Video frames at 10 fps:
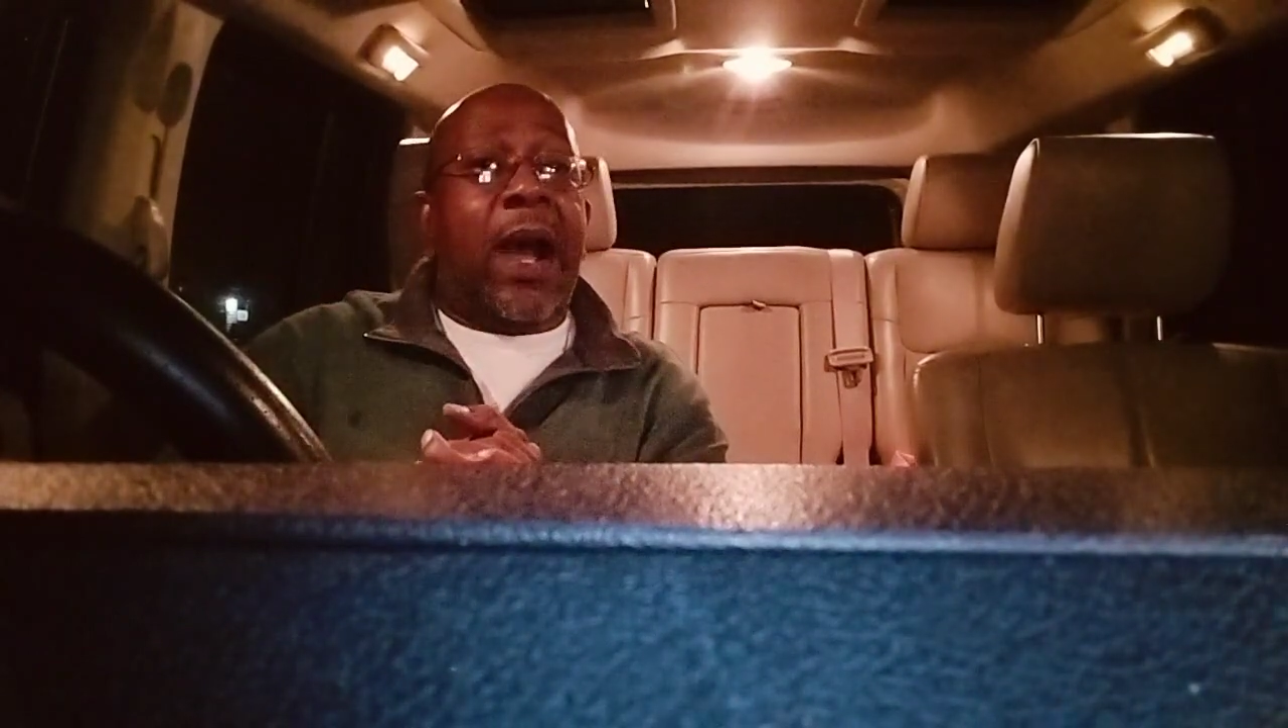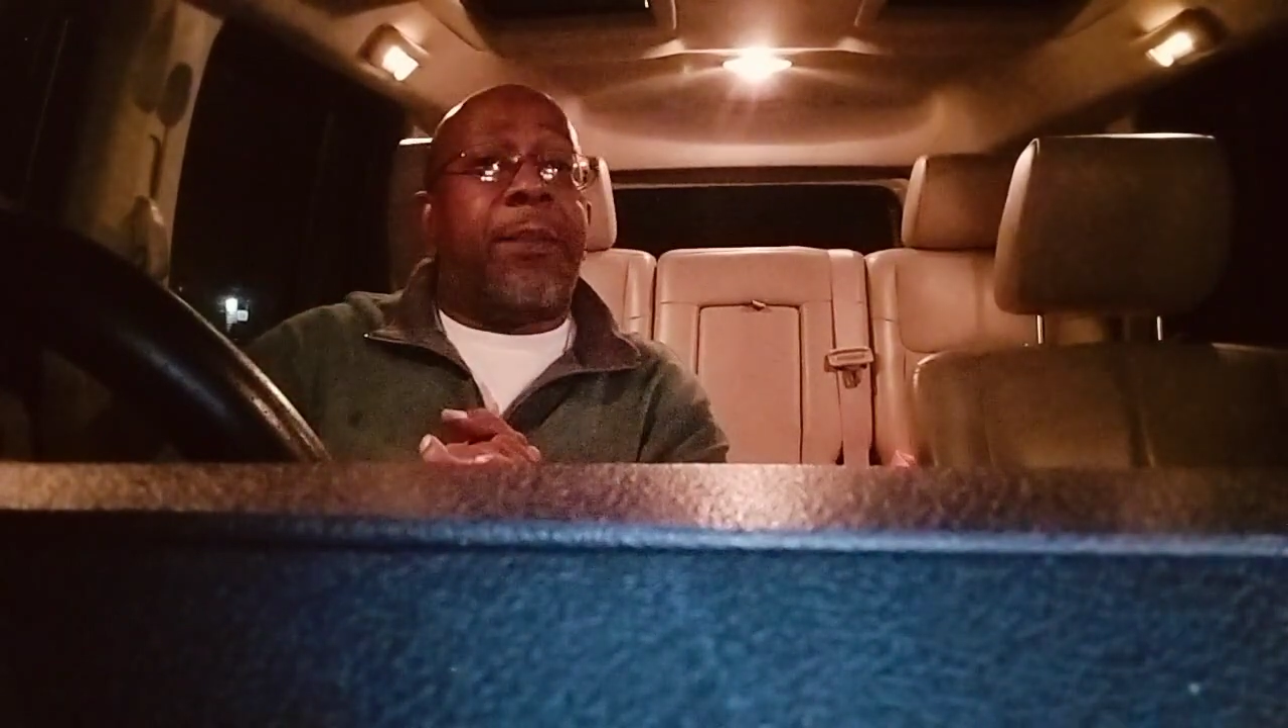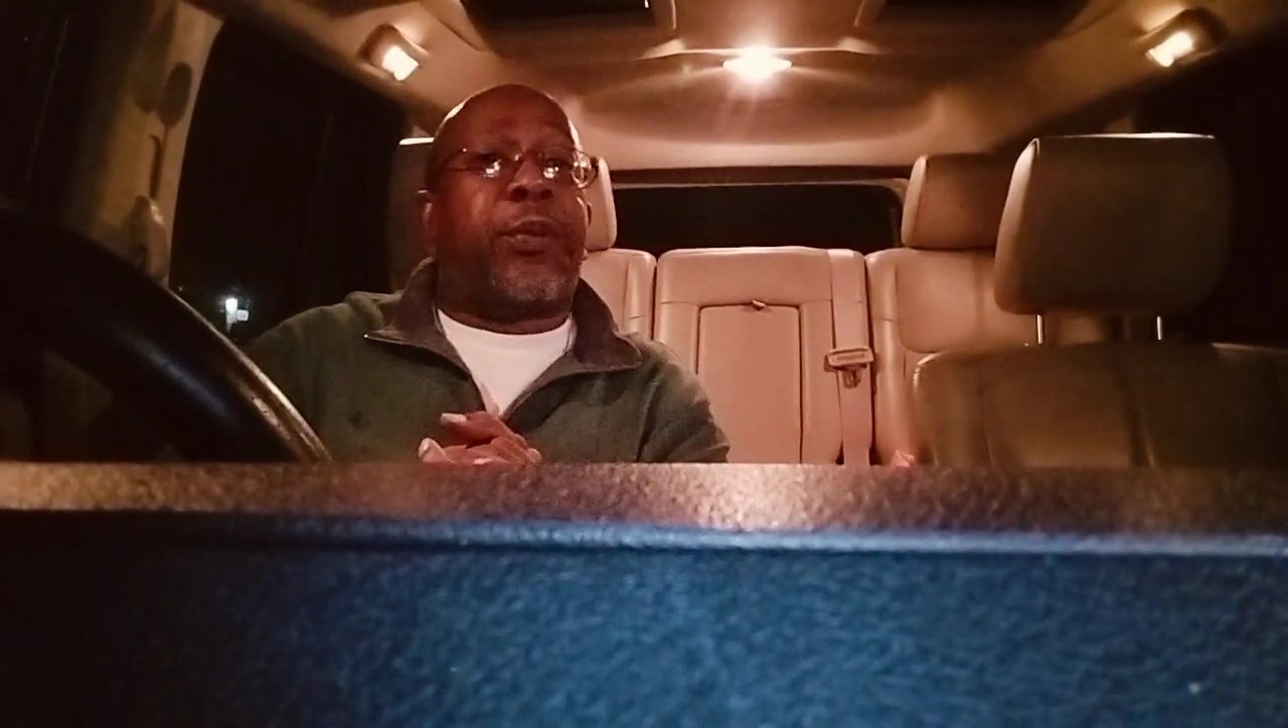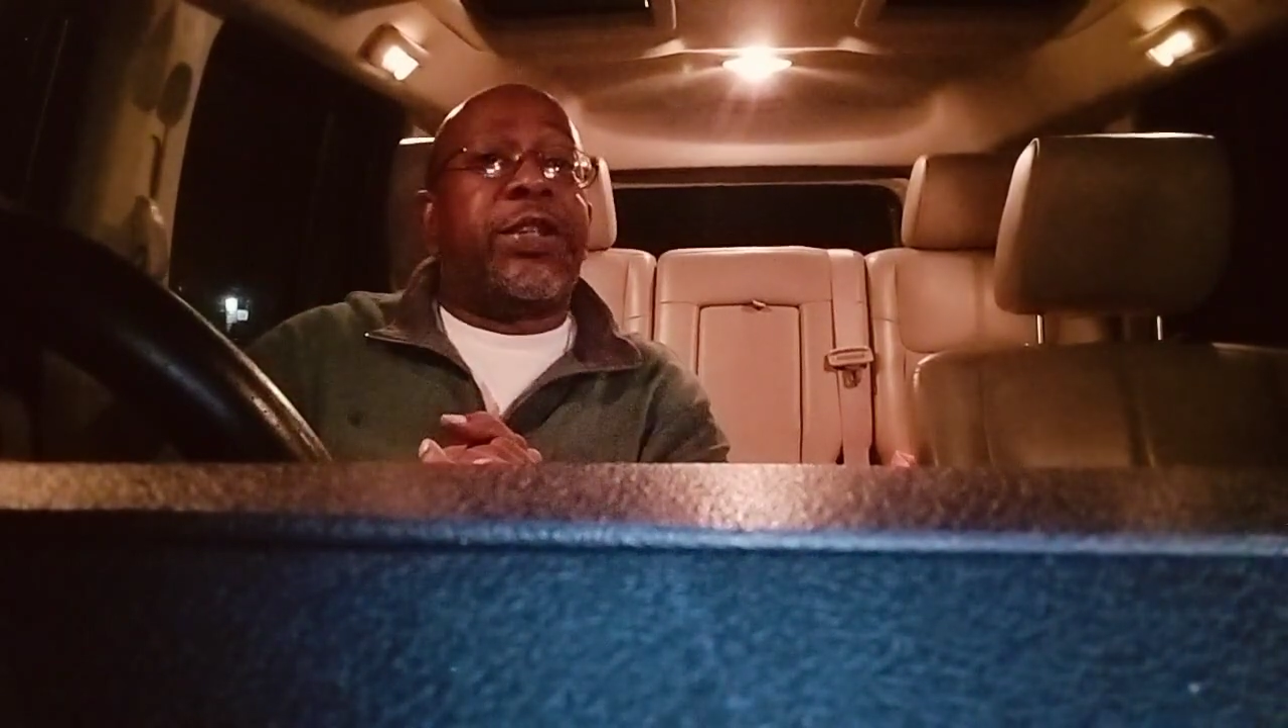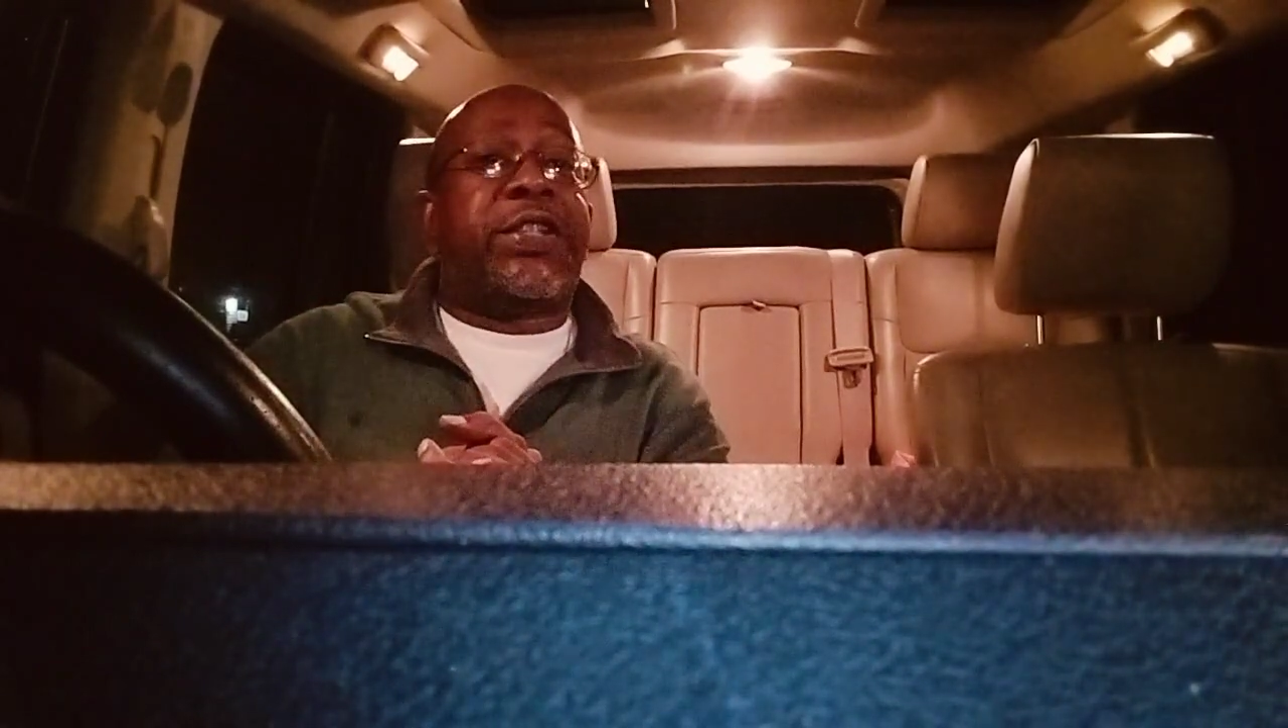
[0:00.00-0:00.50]
I
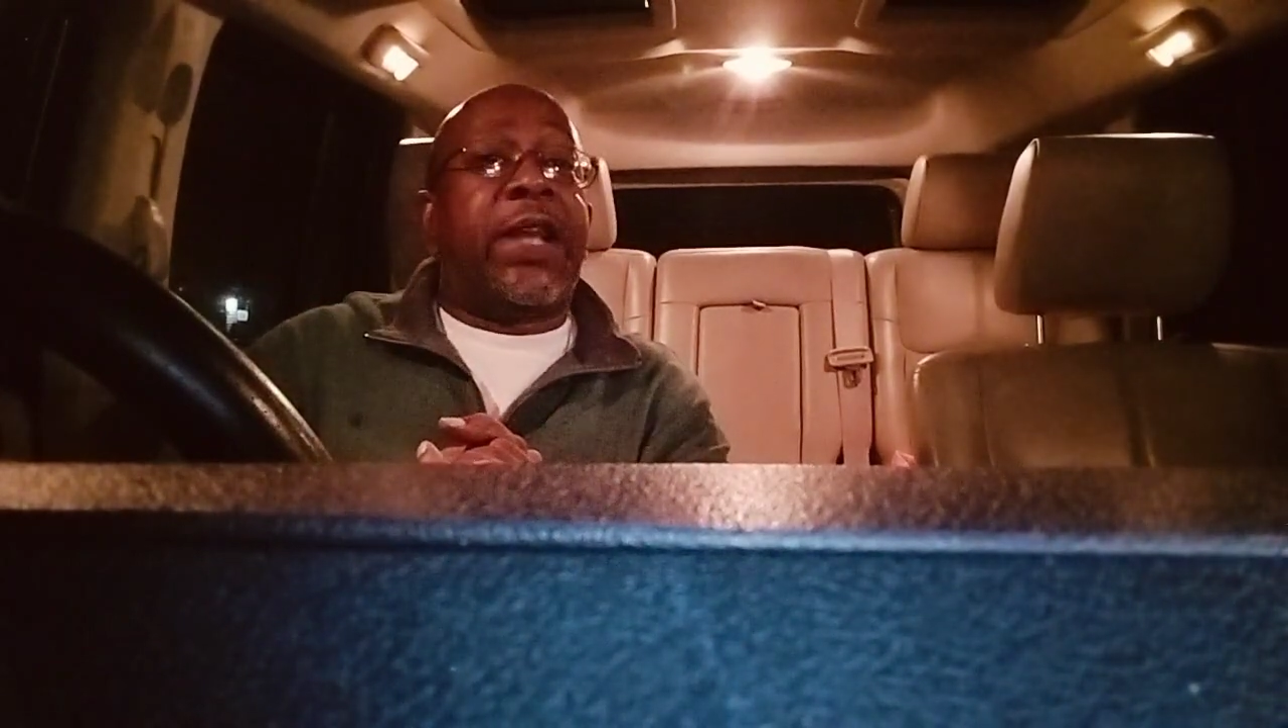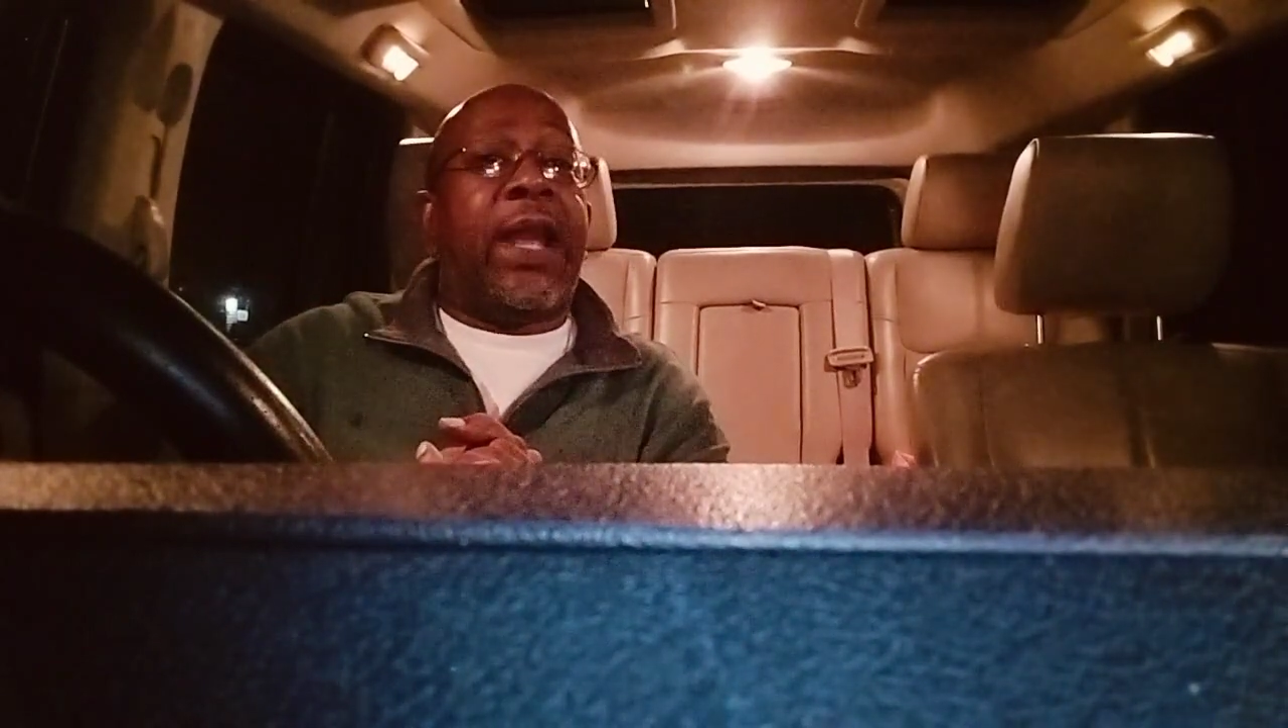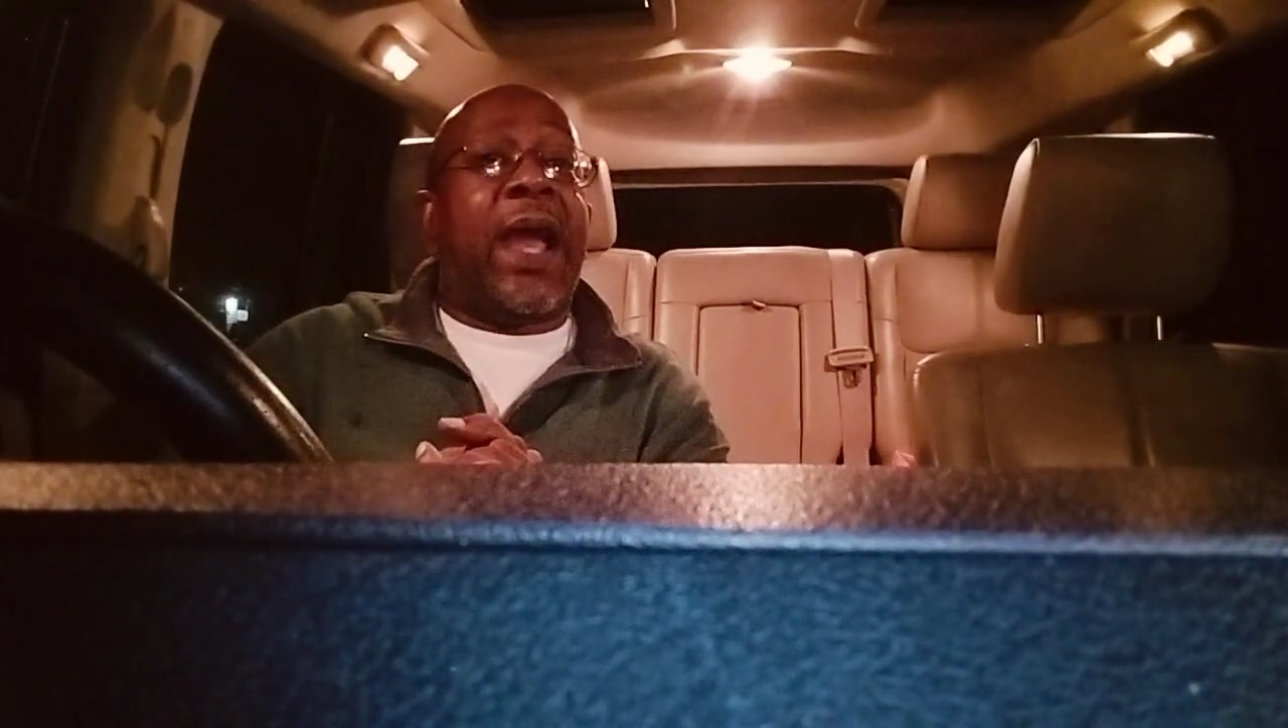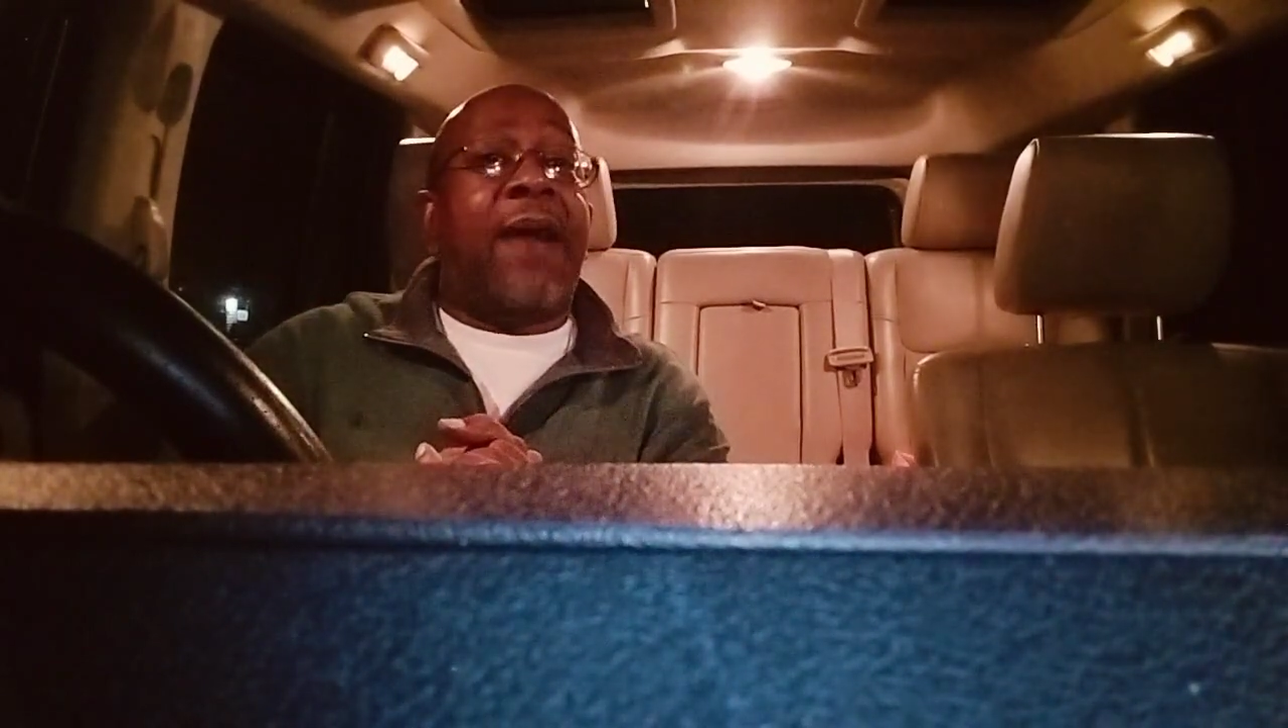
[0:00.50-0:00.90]
appreciate